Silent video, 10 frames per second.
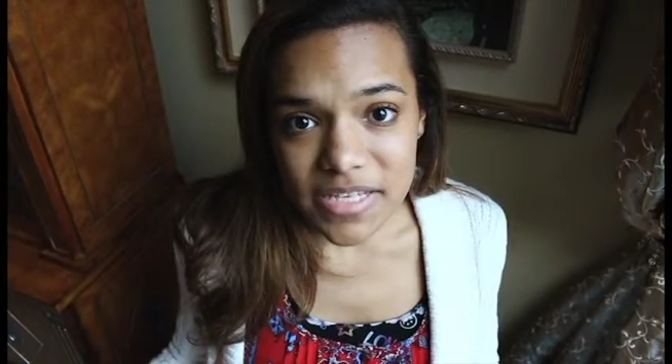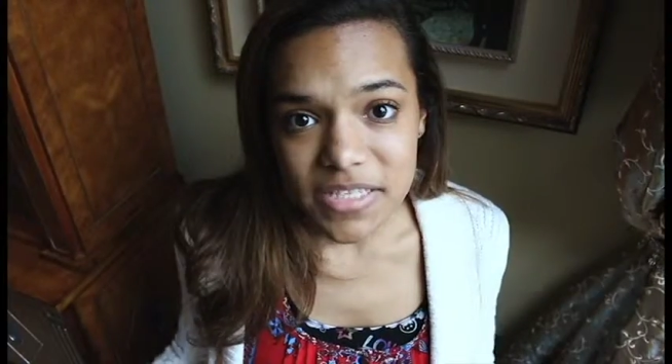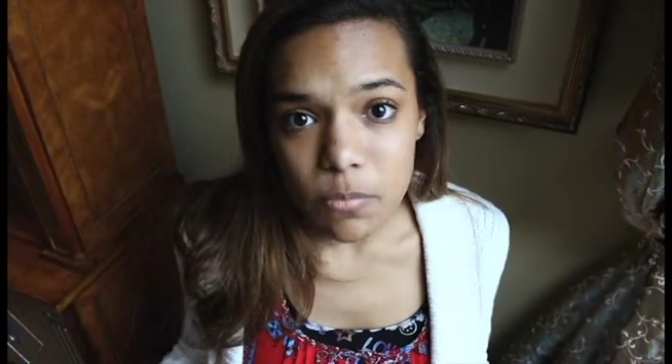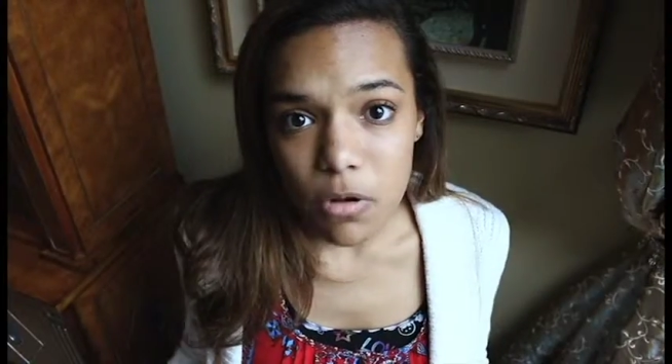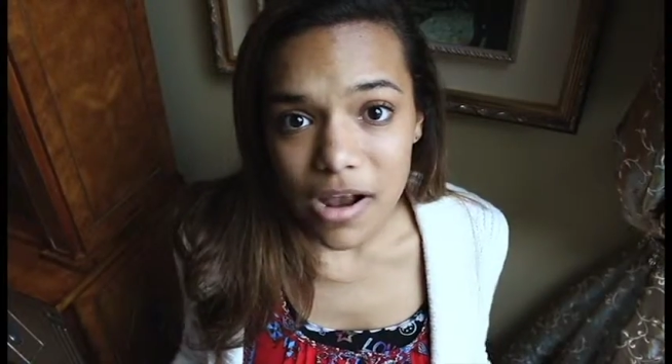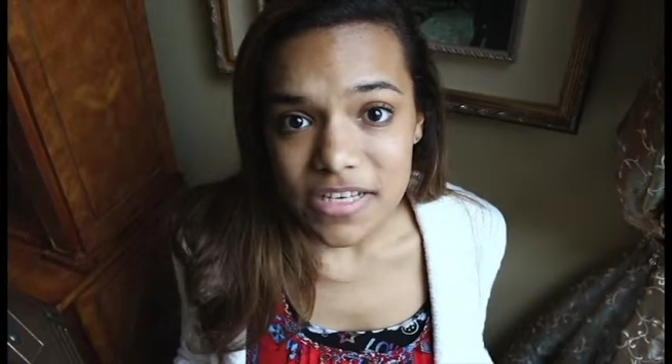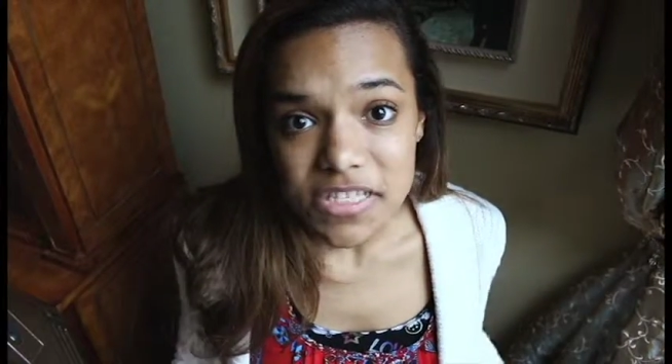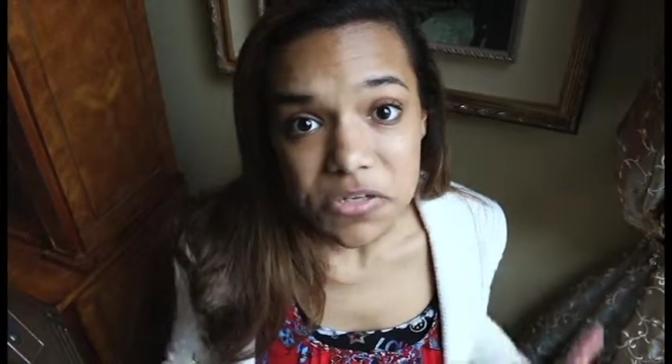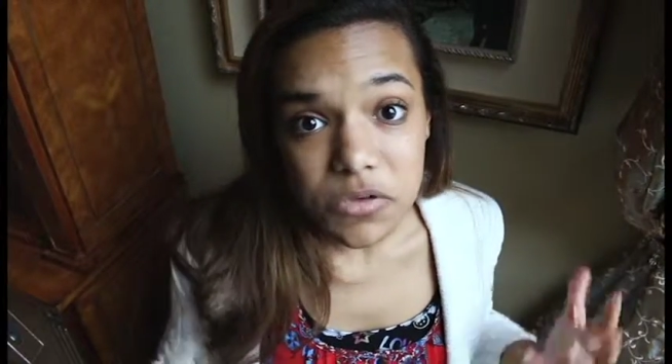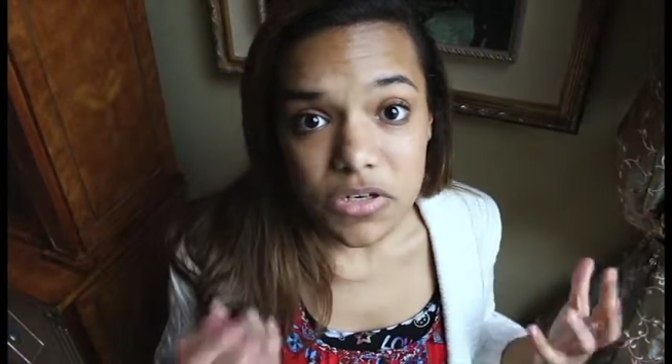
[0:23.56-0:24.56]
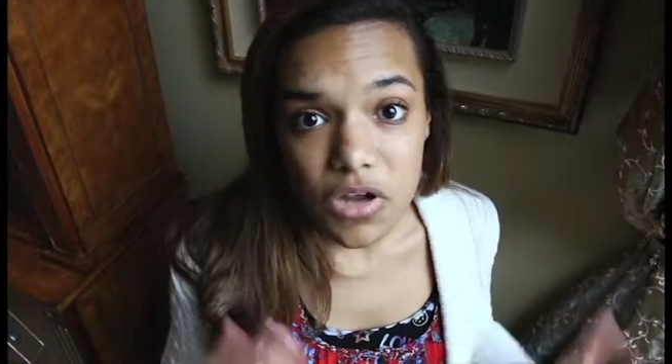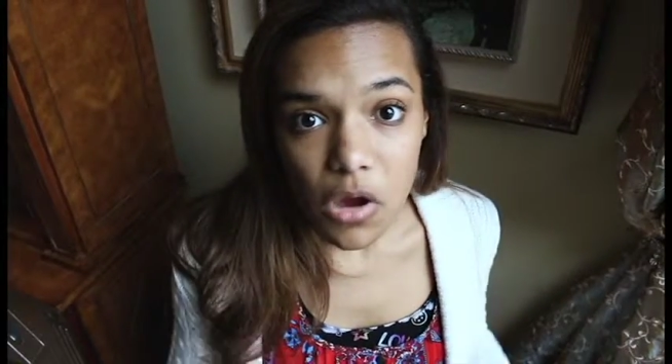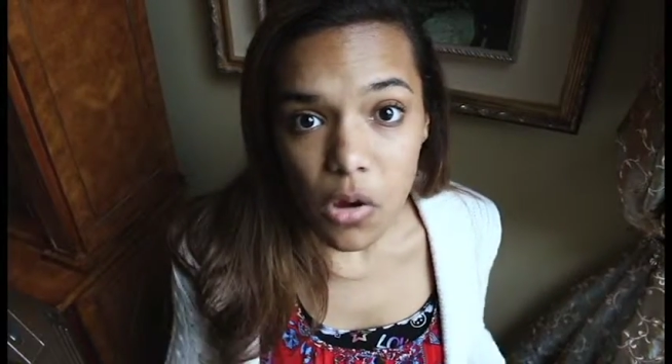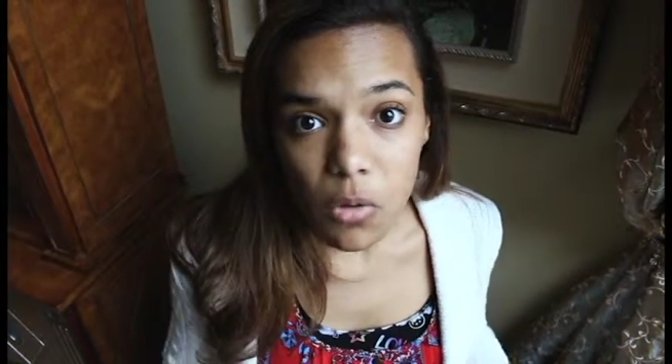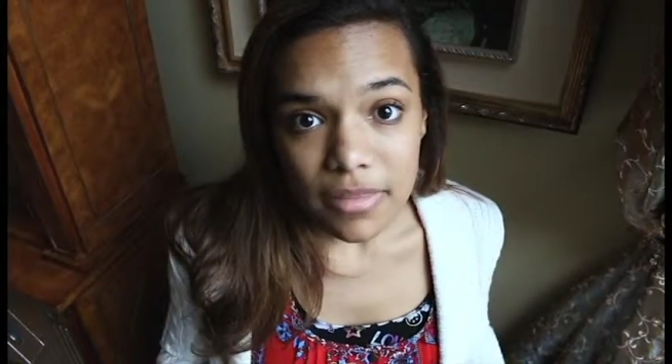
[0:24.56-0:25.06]
surprise you to
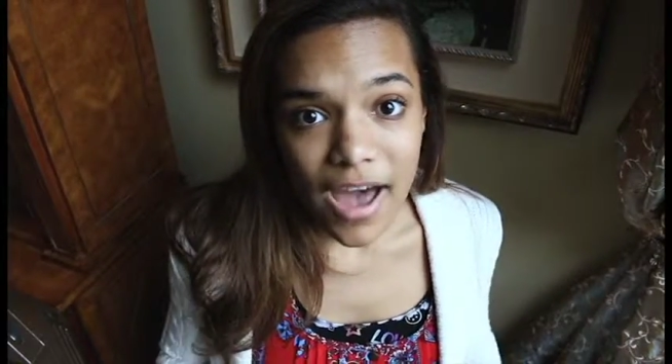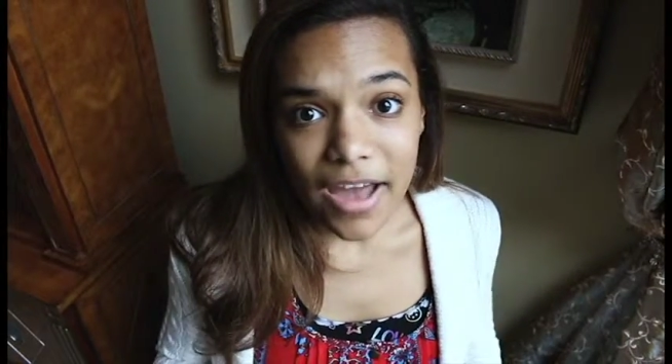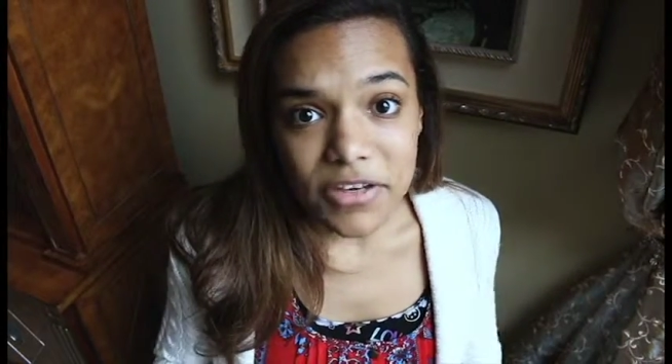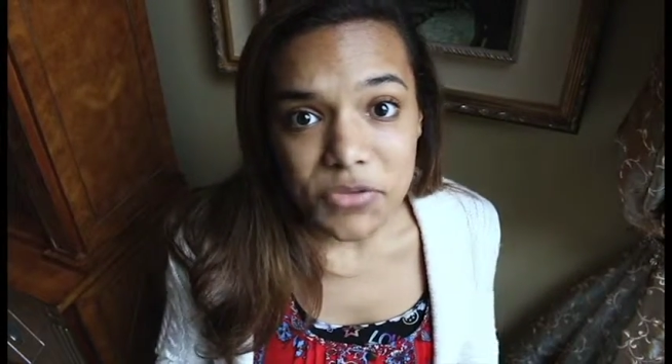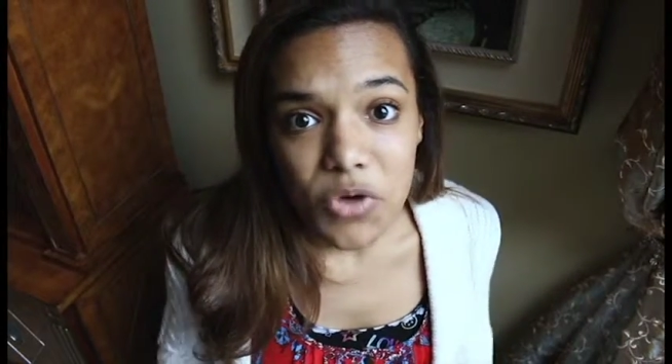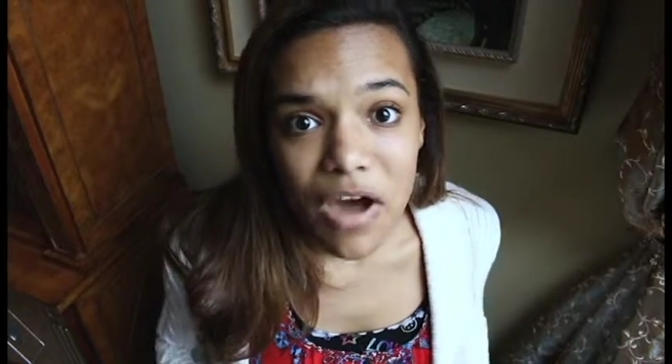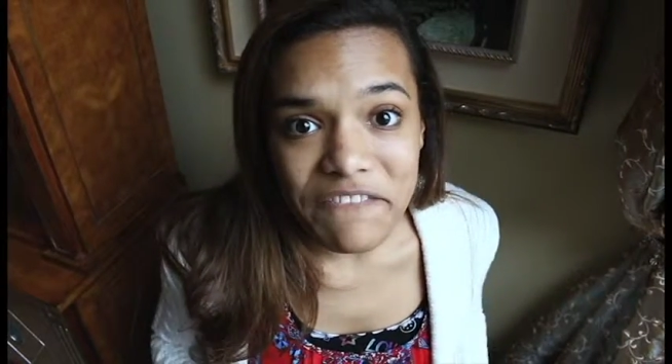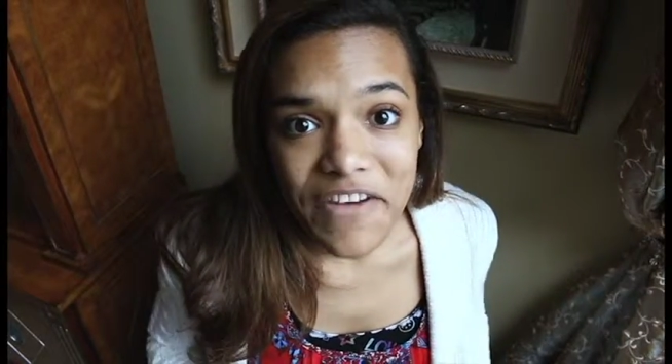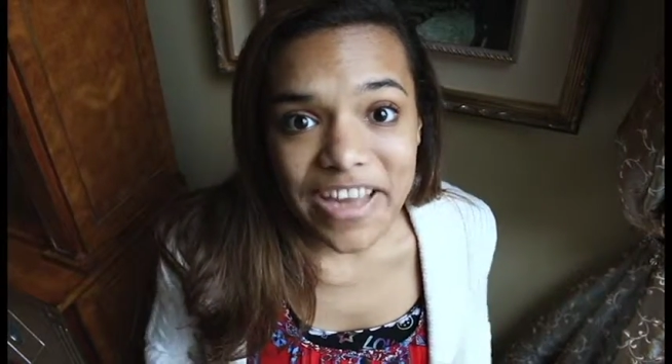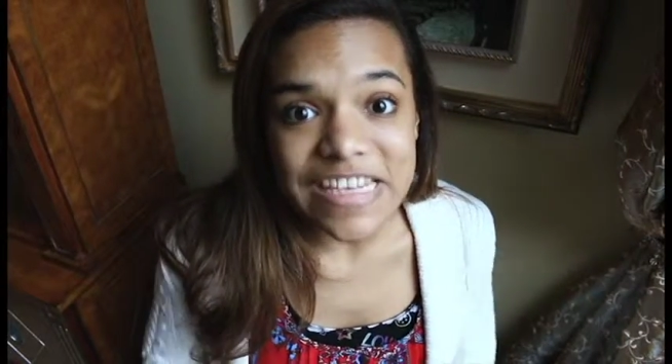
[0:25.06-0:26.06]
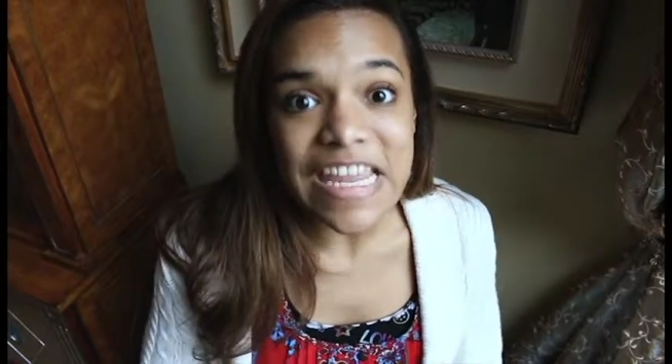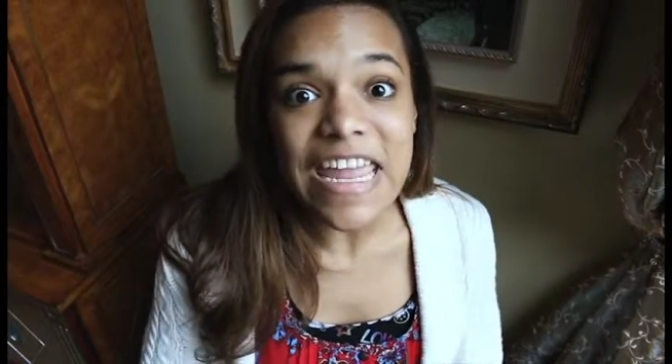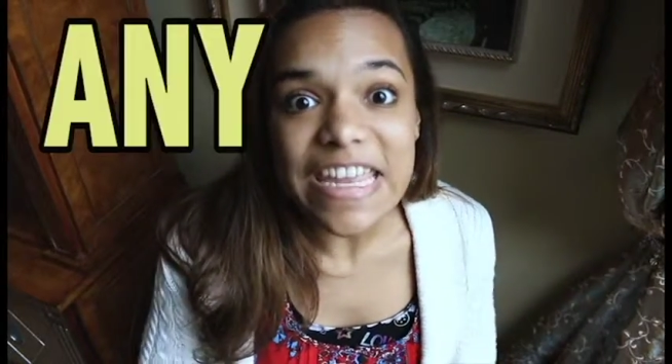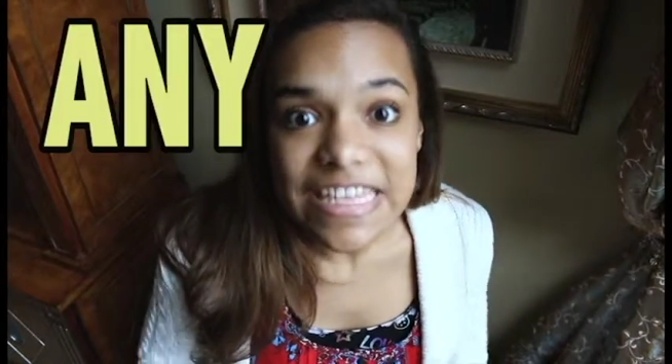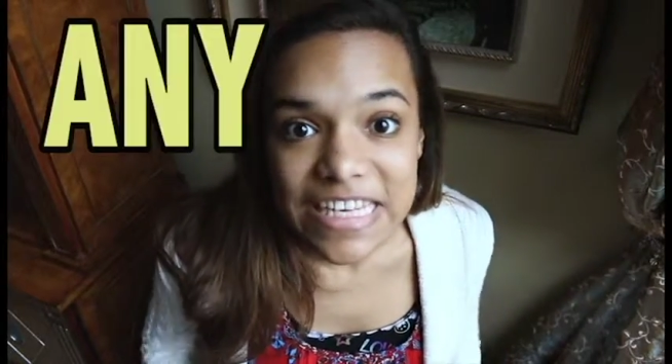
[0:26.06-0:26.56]
know that I do not find
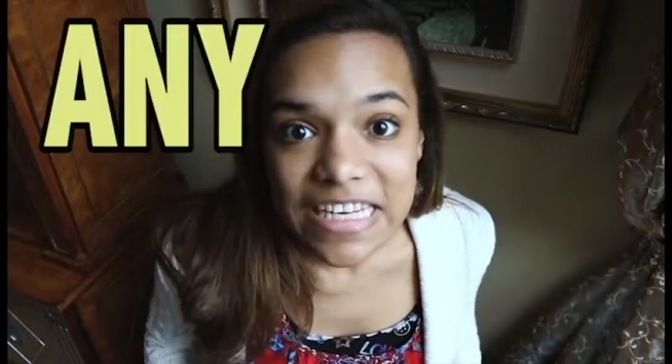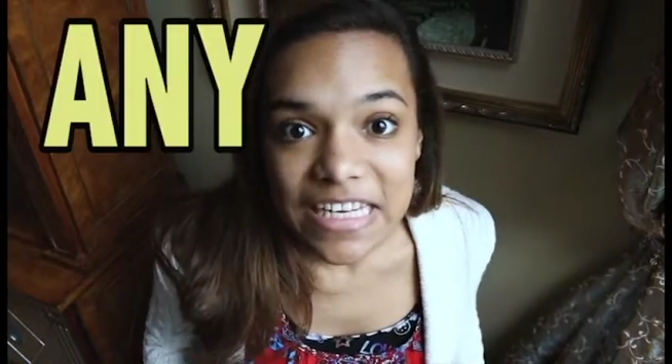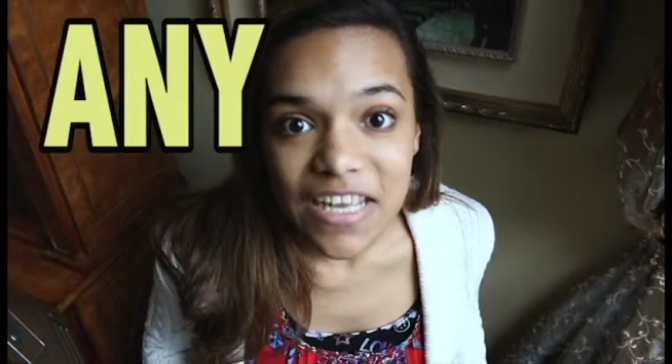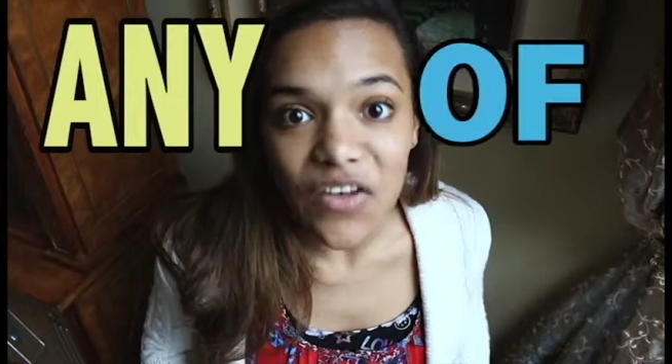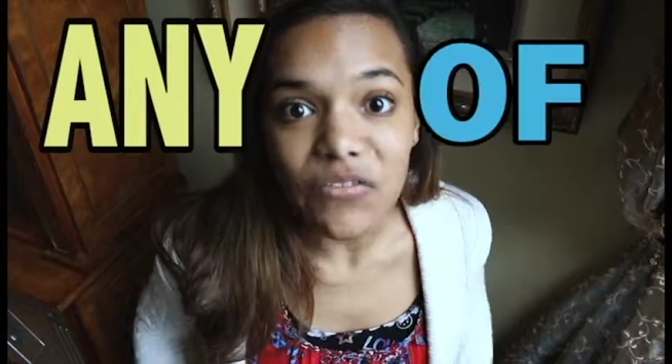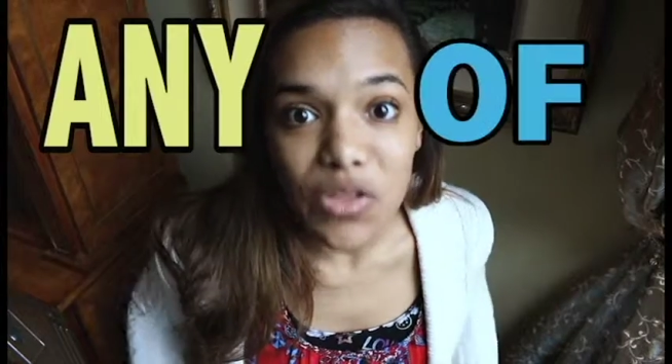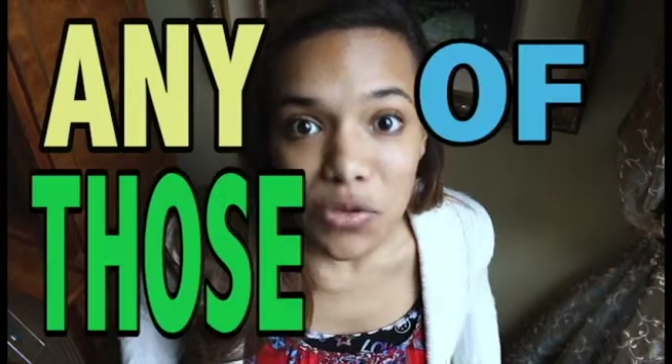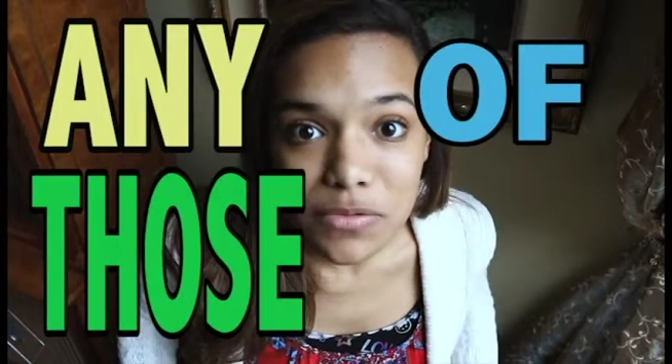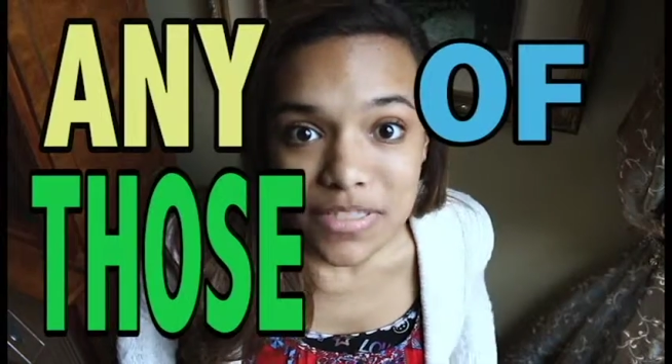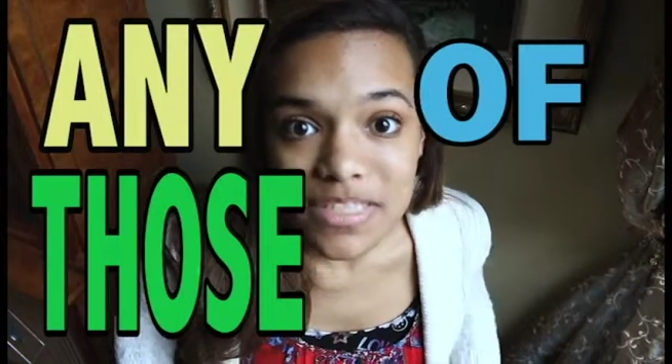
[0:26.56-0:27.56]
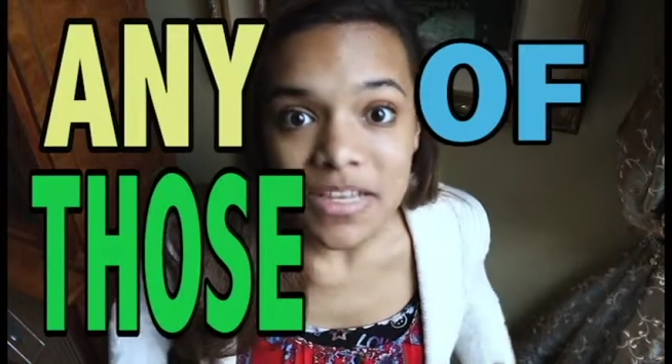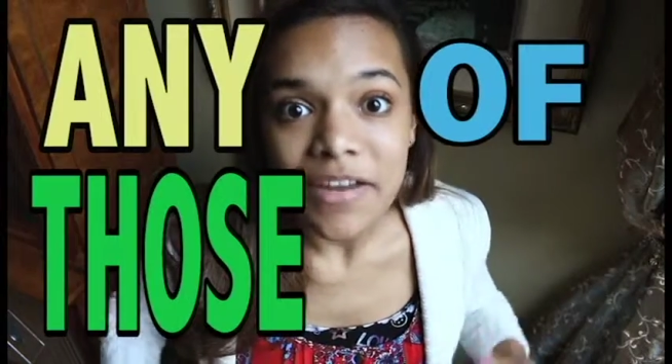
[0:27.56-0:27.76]
any of those